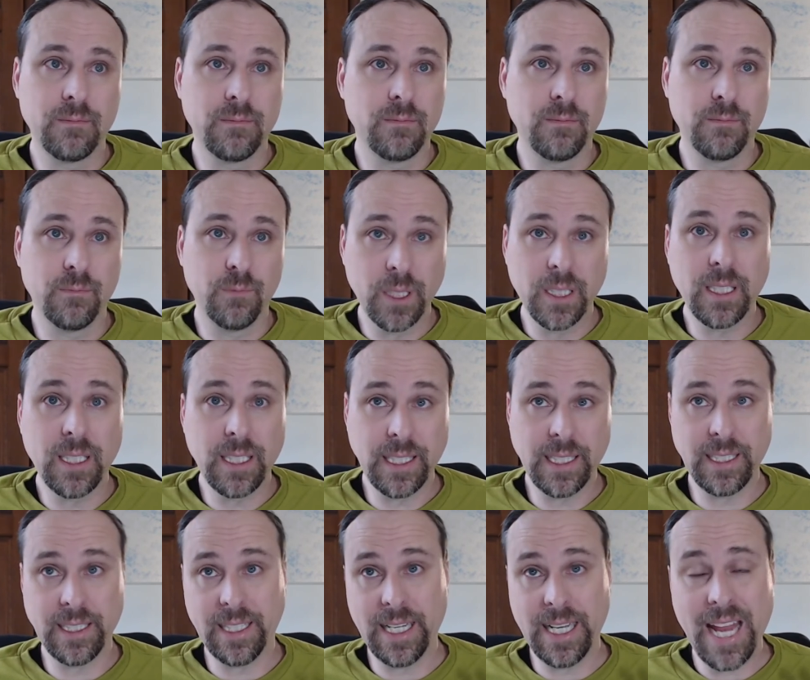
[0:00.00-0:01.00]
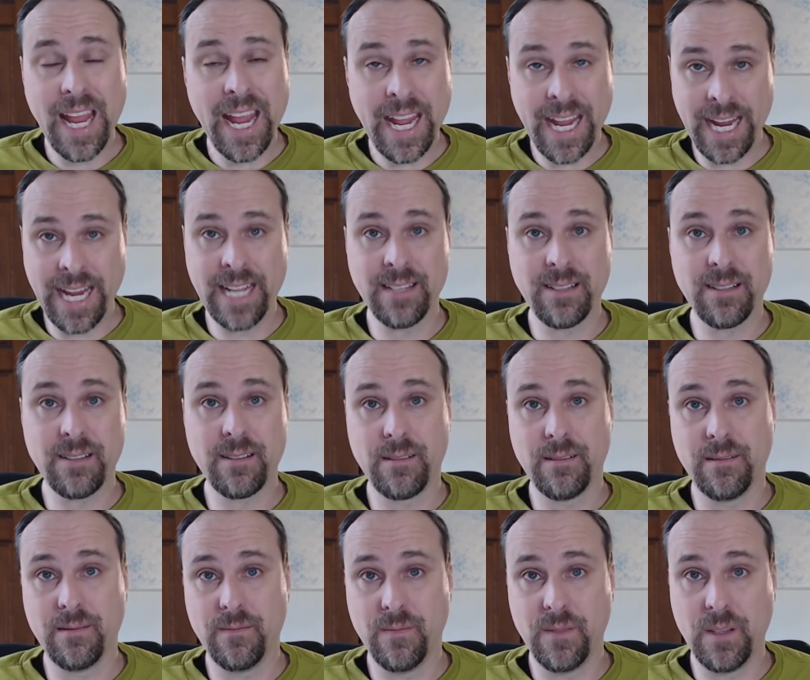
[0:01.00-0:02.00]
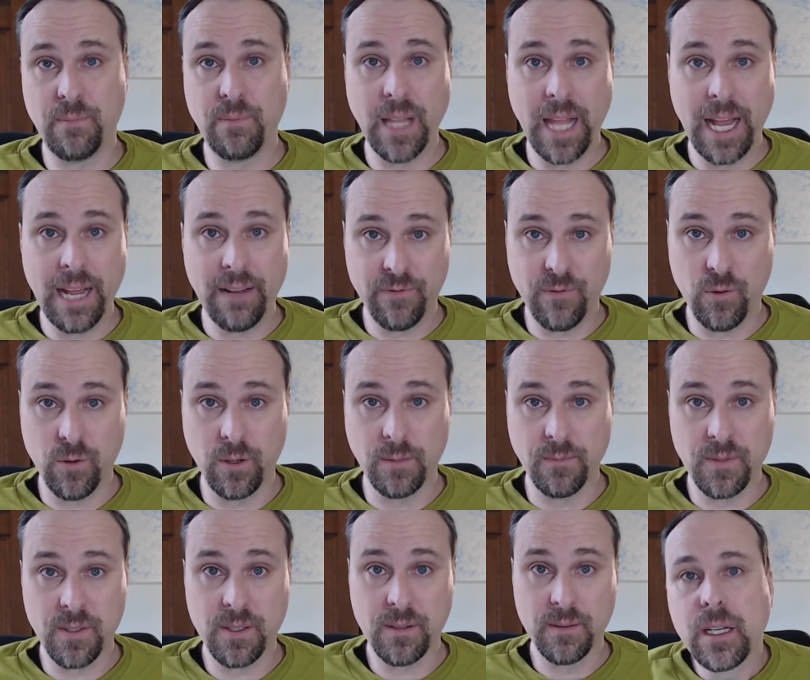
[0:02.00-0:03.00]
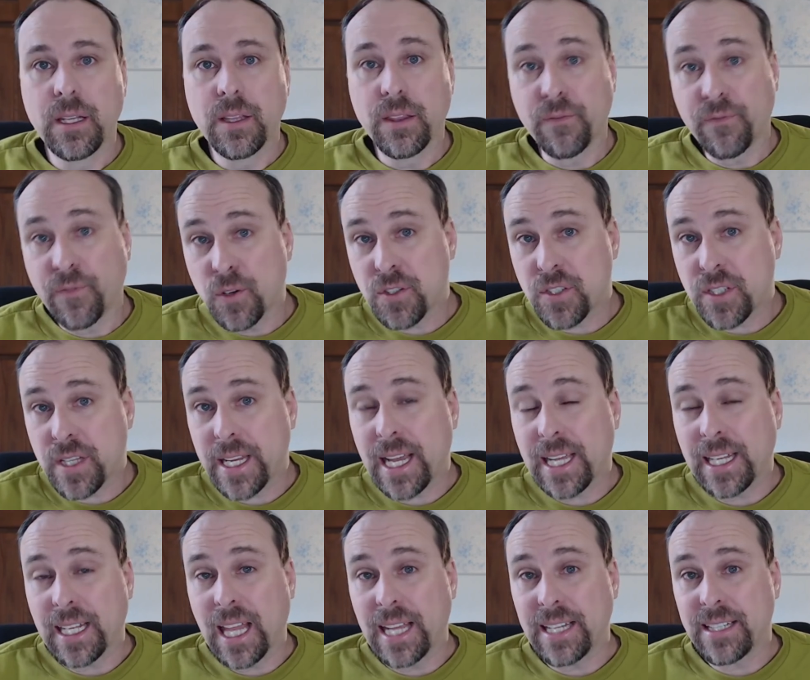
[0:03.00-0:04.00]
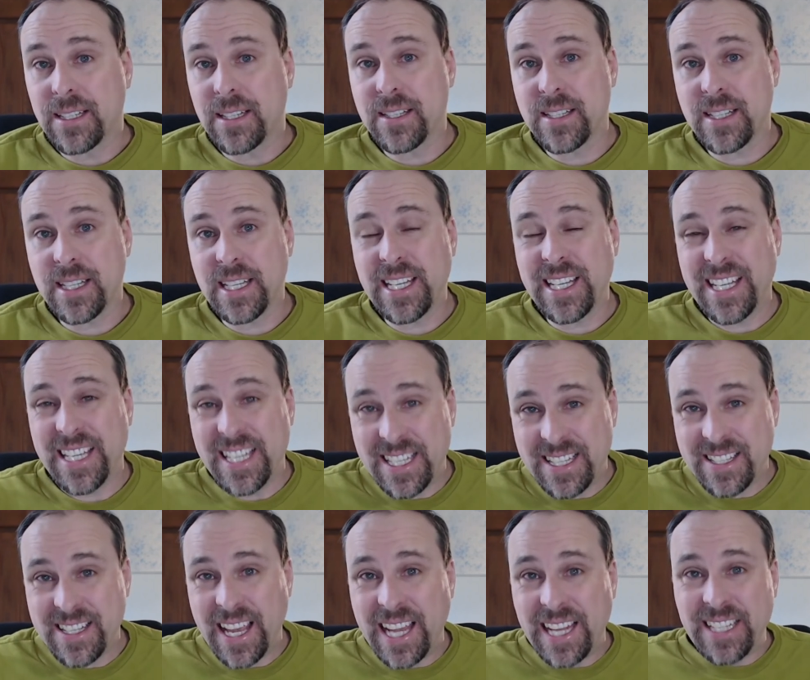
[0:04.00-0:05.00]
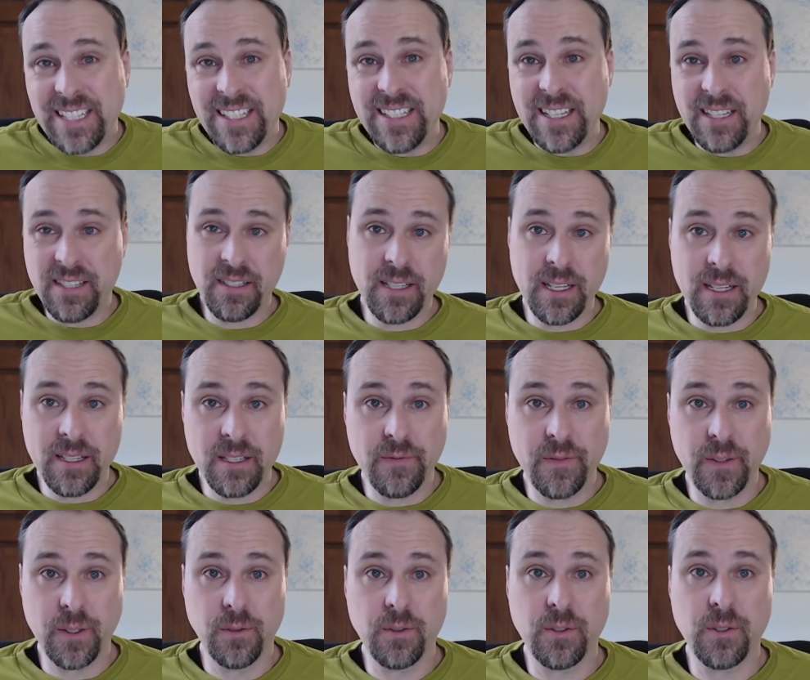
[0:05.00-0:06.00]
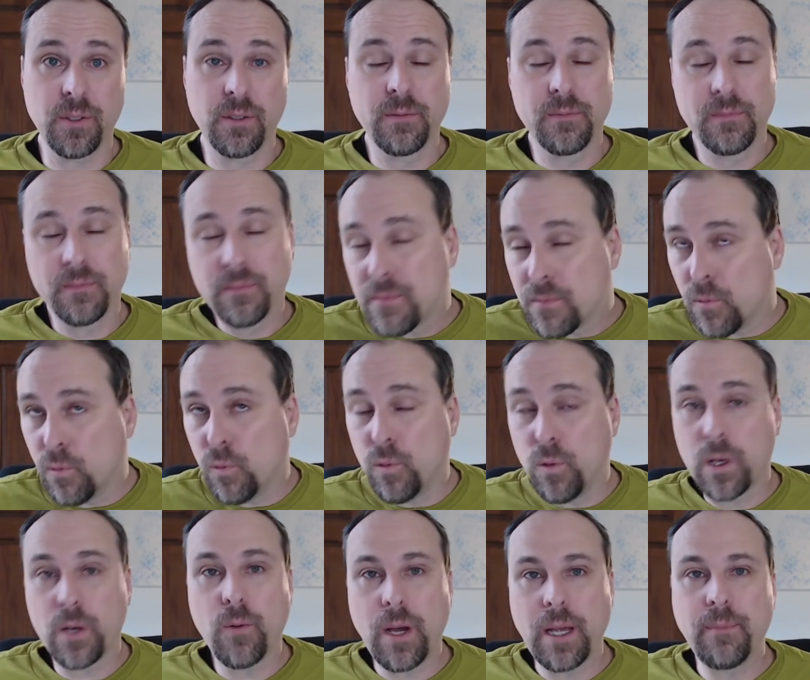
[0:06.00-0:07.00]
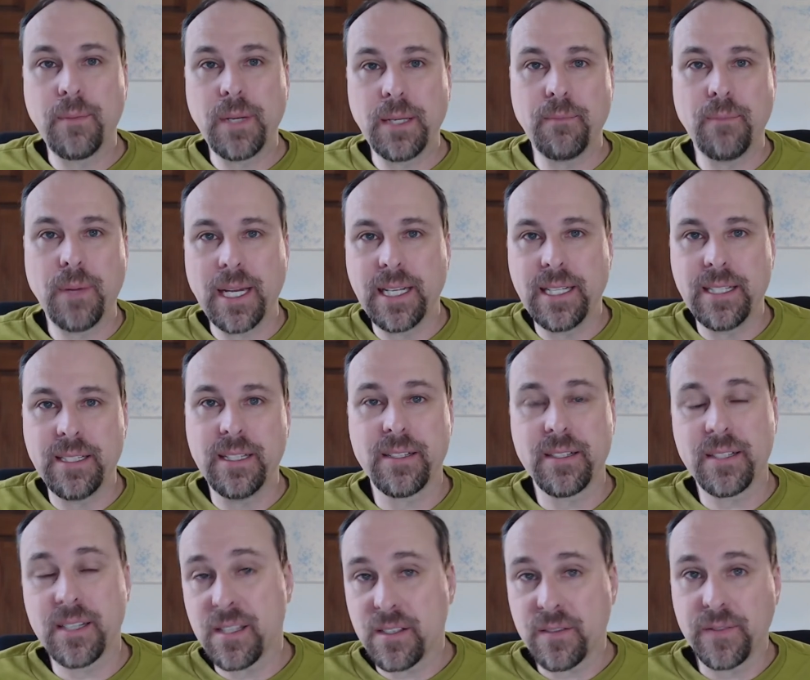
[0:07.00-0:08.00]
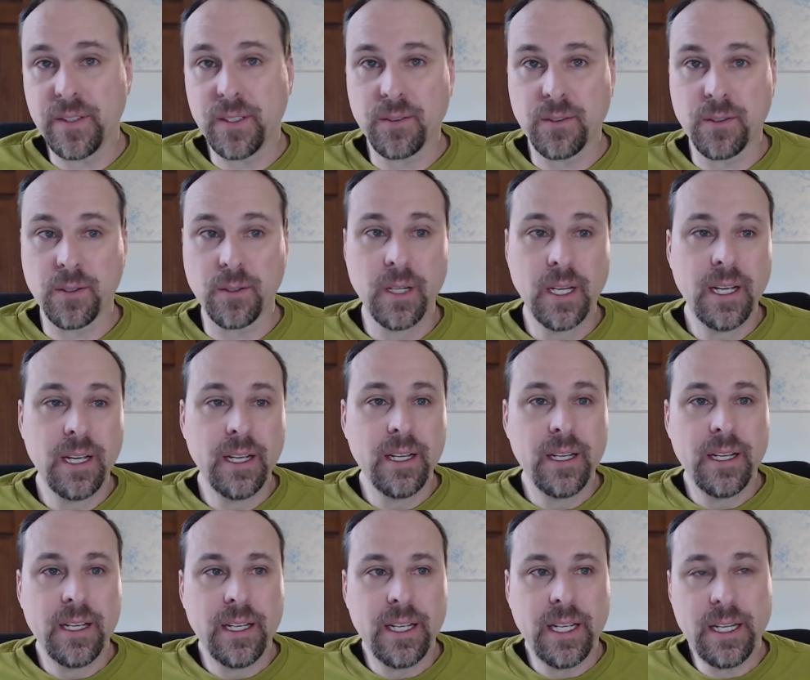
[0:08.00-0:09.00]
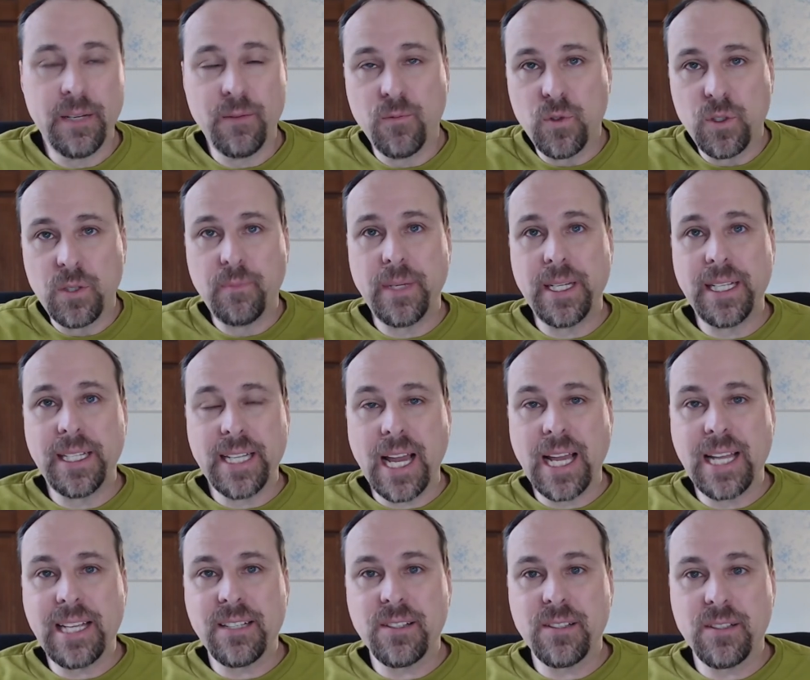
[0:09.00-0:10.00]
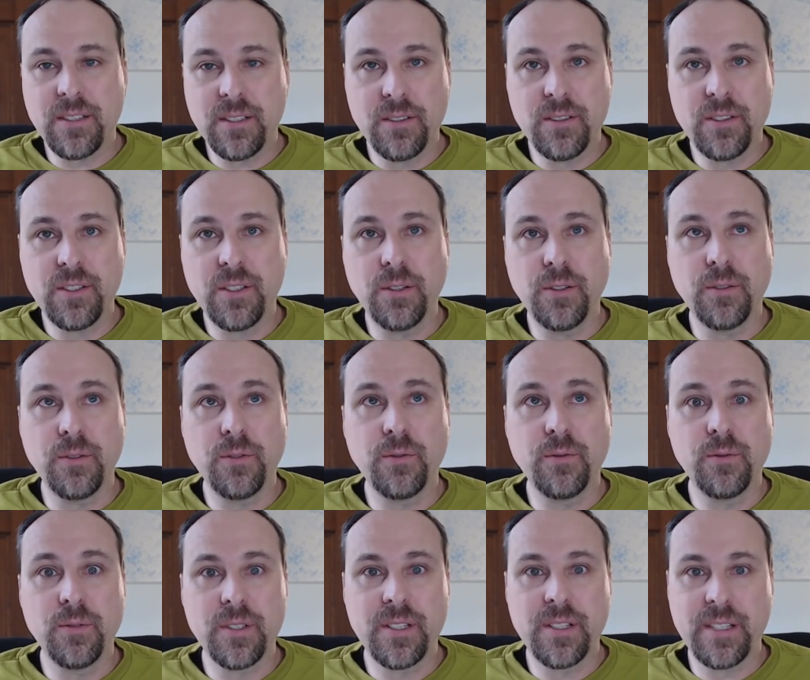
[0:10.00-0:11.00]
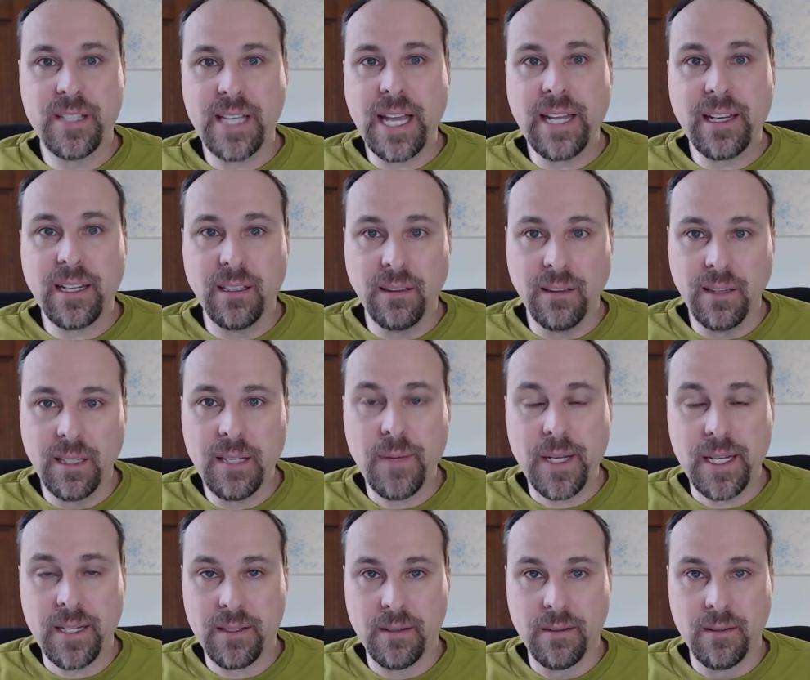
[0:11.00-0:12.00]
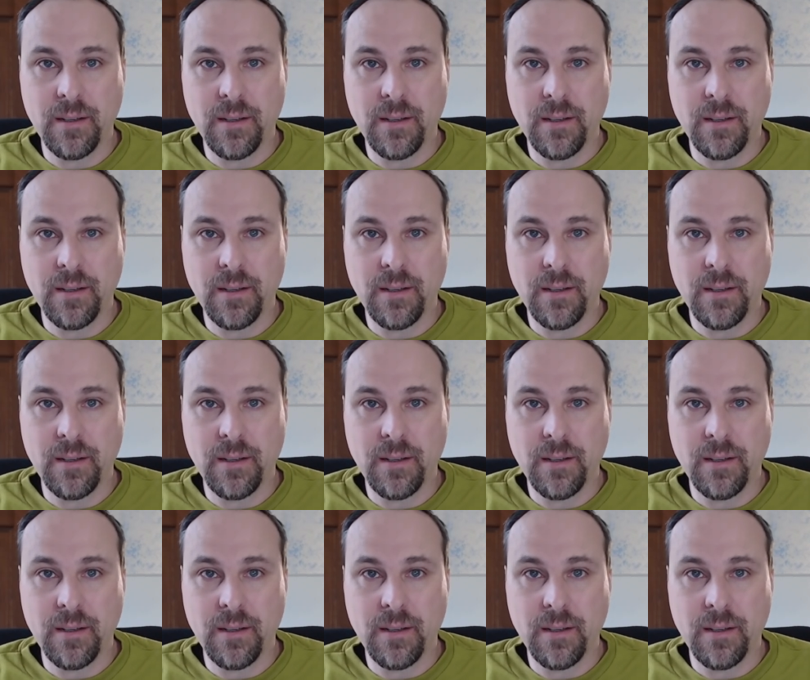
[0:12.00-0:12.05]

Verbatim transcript: really enhance the platforms. The first thing I'd like to see is a distance filter. What do I mean by a distance filter? It would be nice to set a limit